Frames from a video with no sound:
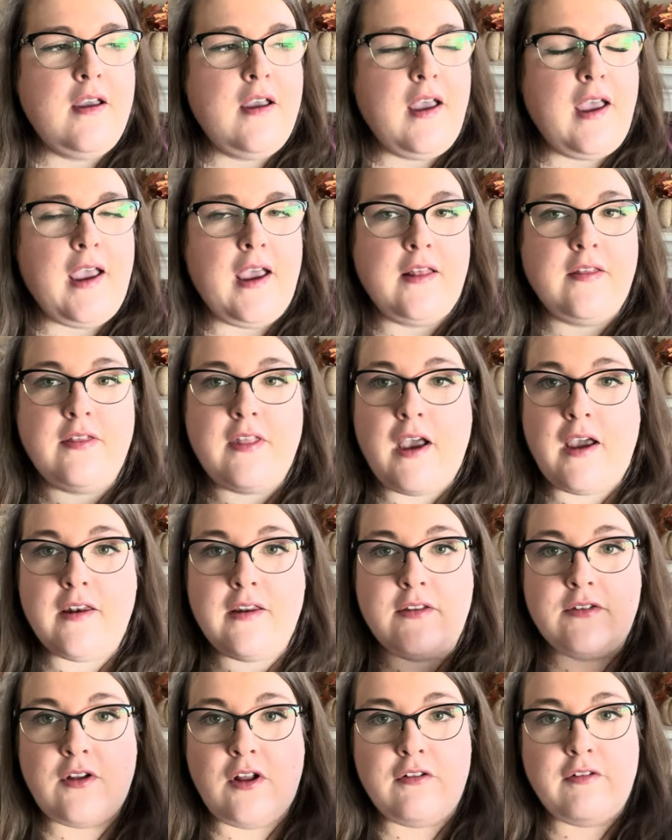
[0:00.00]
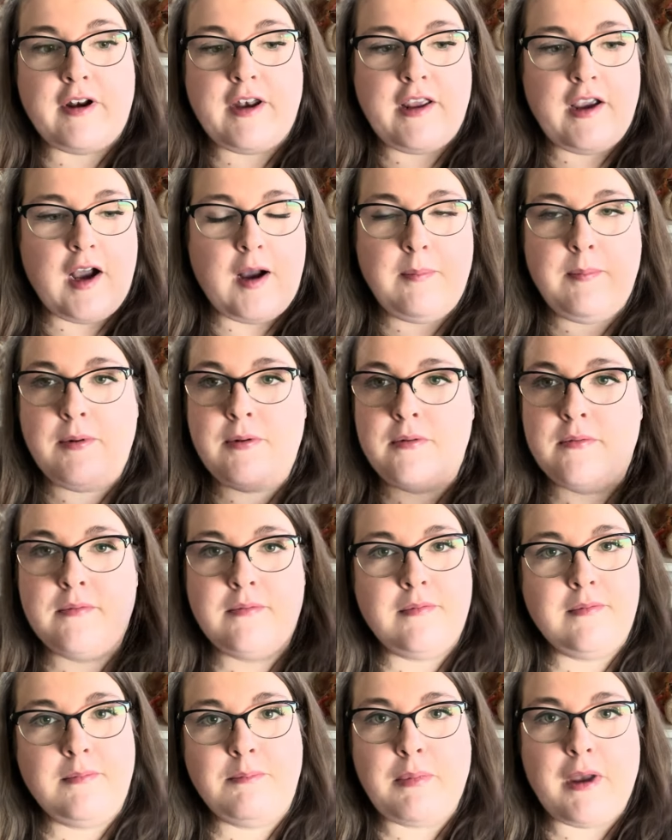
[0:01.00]
and that is already up
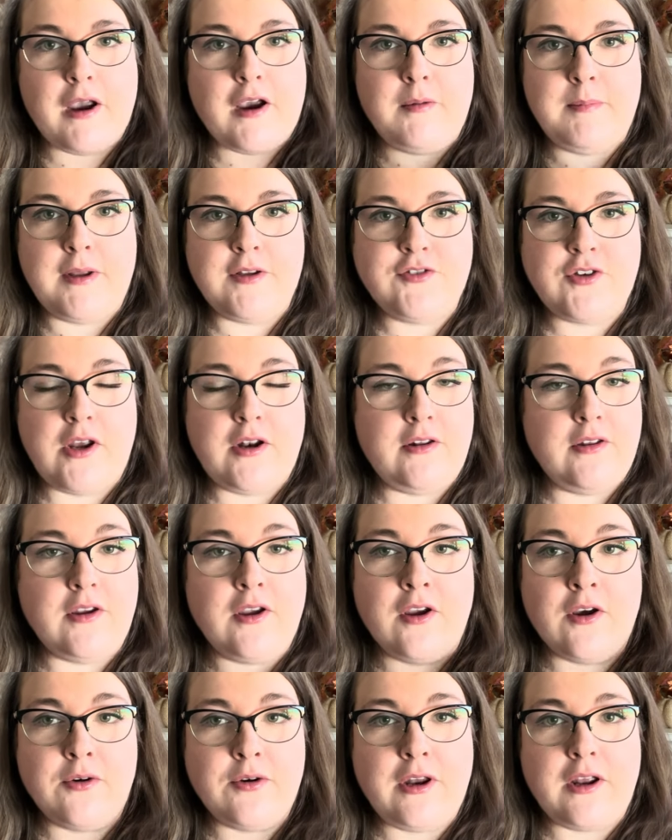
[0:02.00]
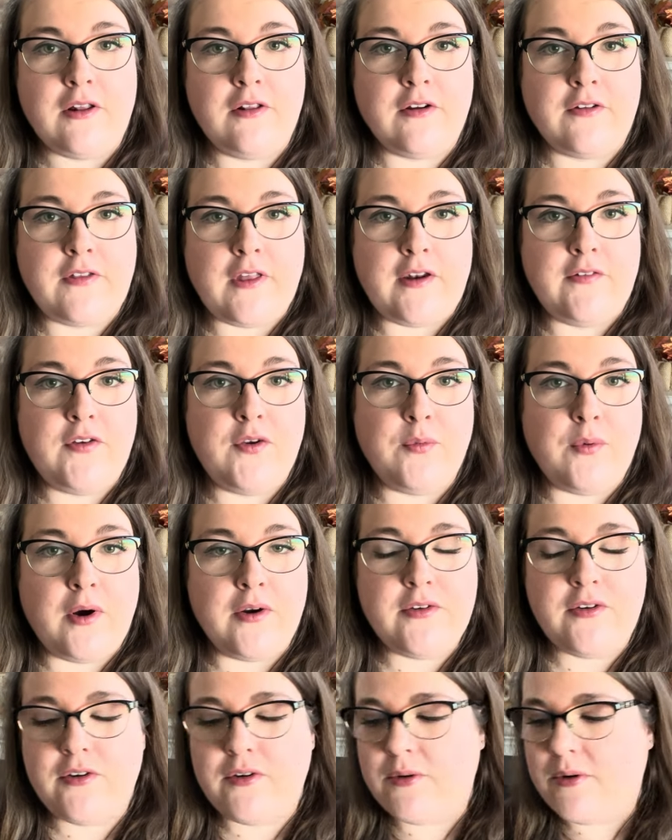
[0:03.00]
back on my channel. You can go take a look at that if you
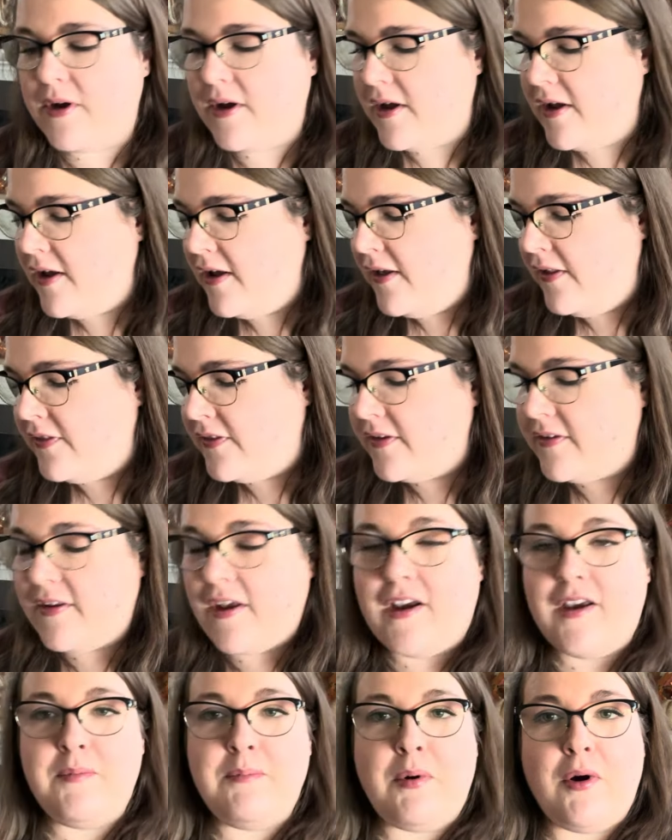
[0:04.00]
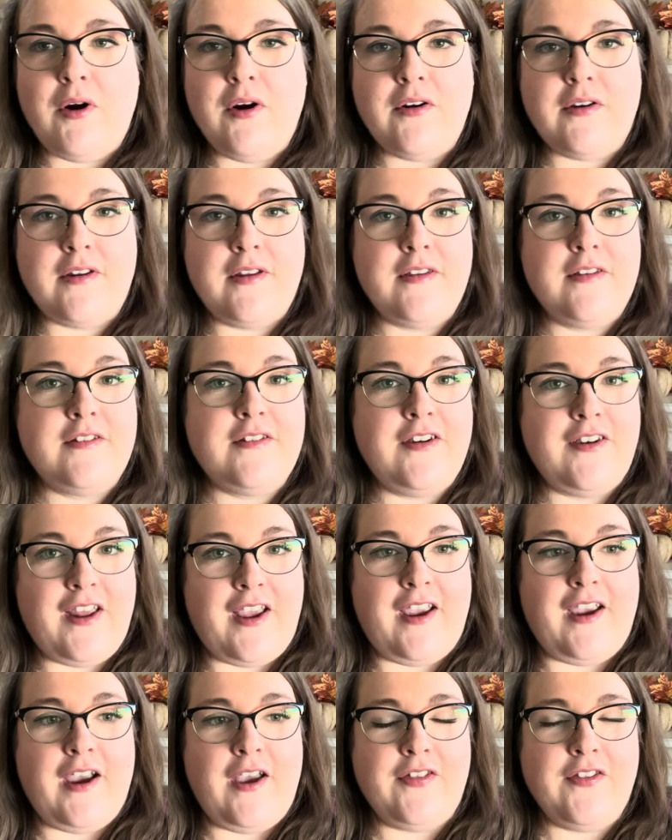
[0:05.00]
want to. The second part is
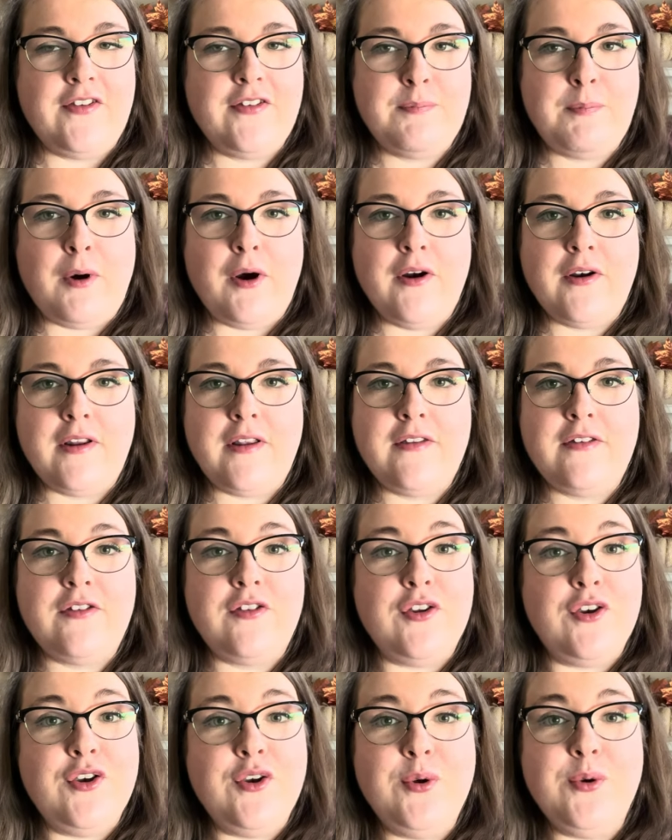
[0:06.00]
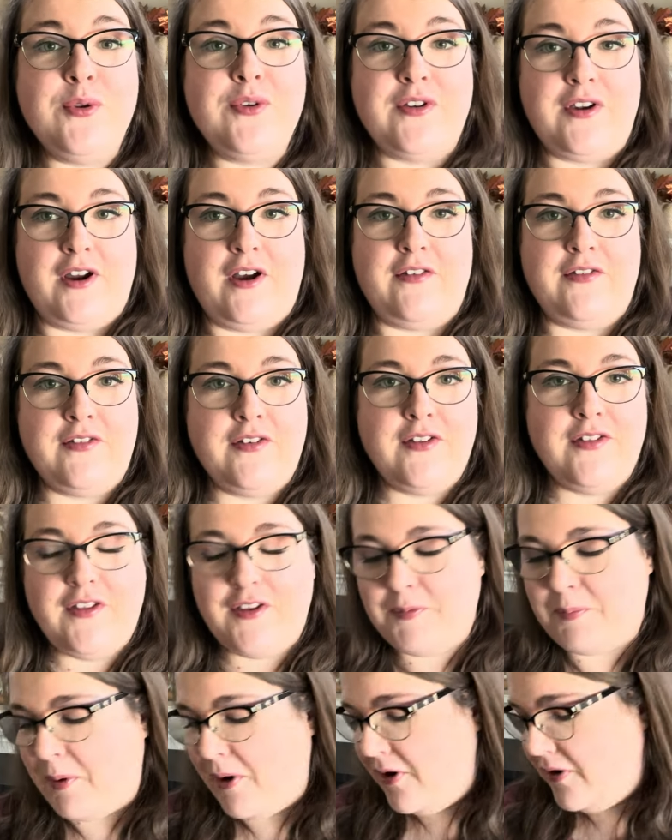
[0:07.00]
today, and this part is the new stuff.
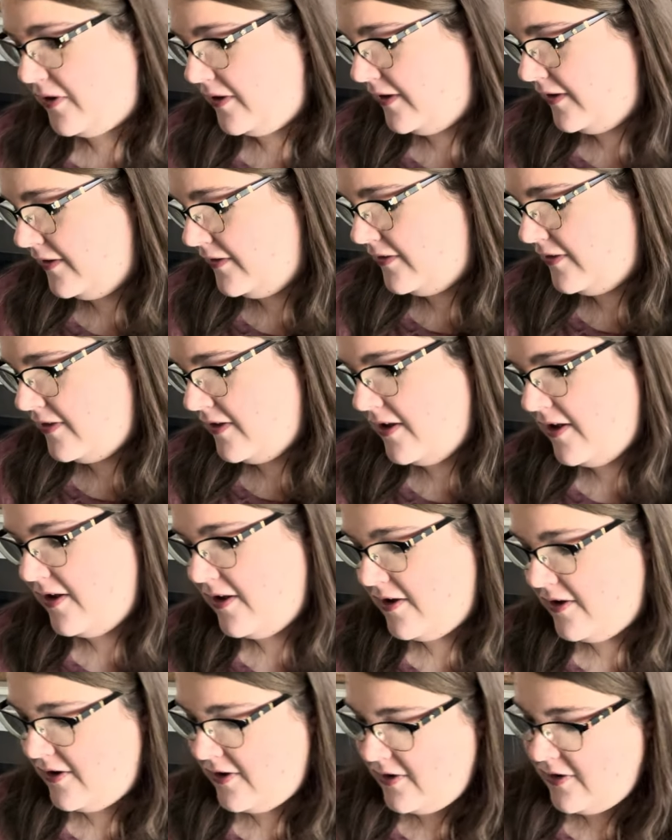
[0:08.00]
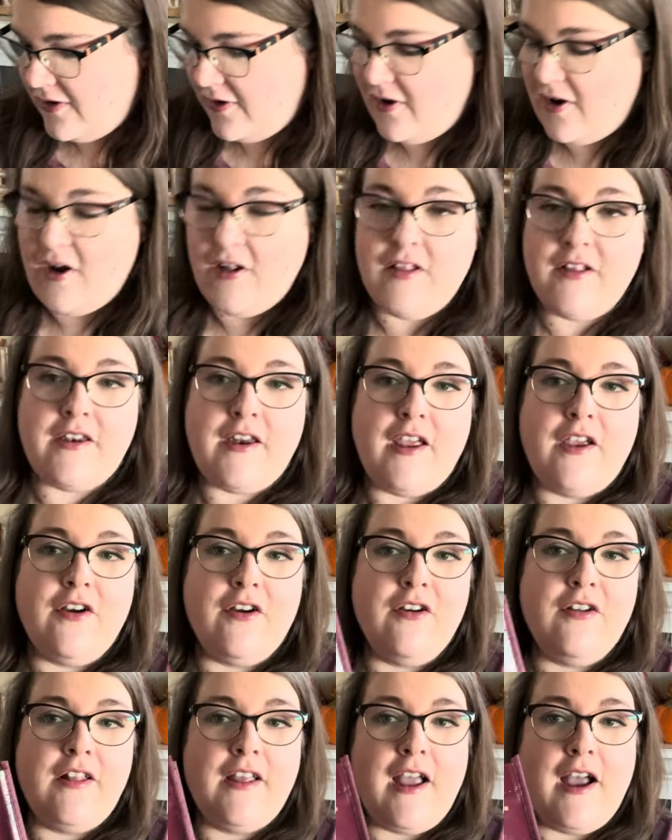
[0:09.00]
This part is the holiday
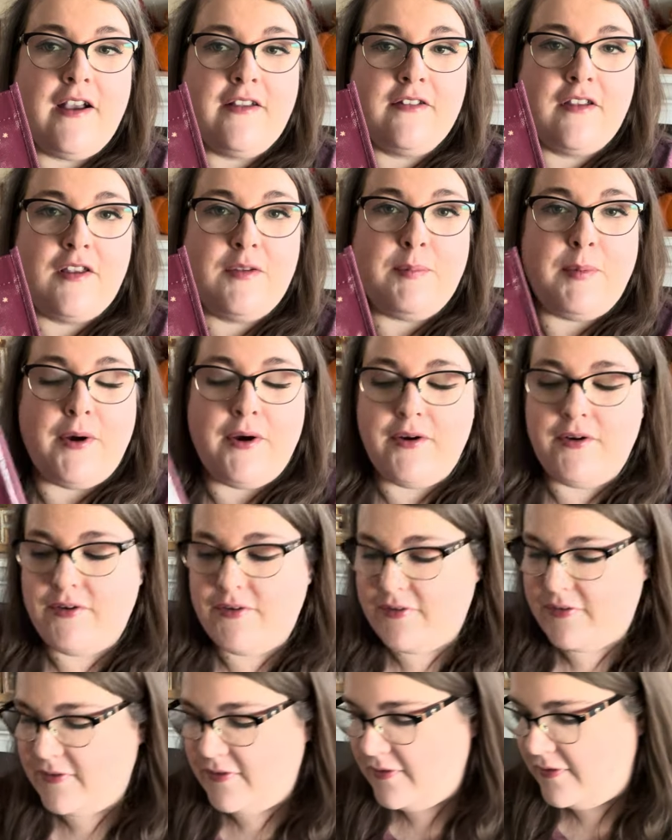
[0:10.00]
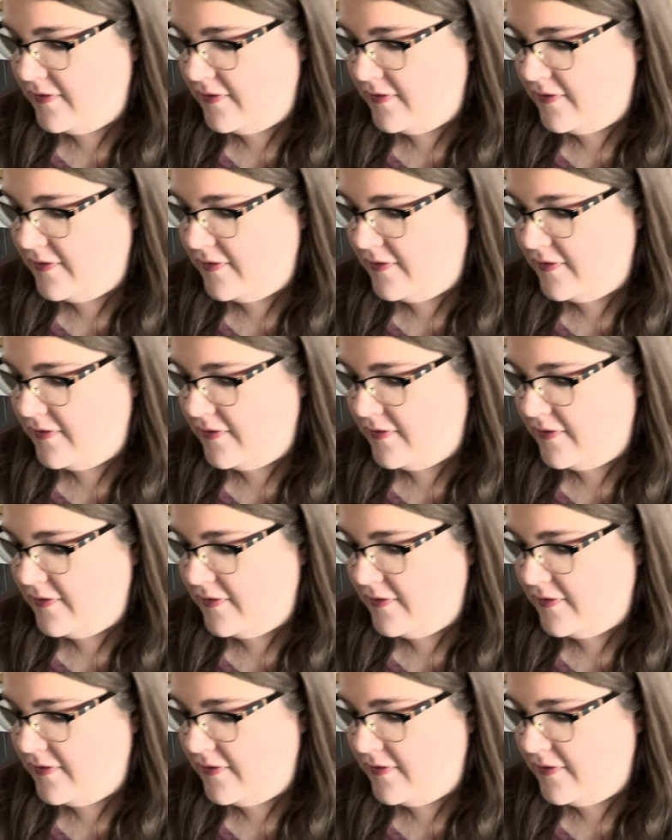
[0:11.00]
early access bars,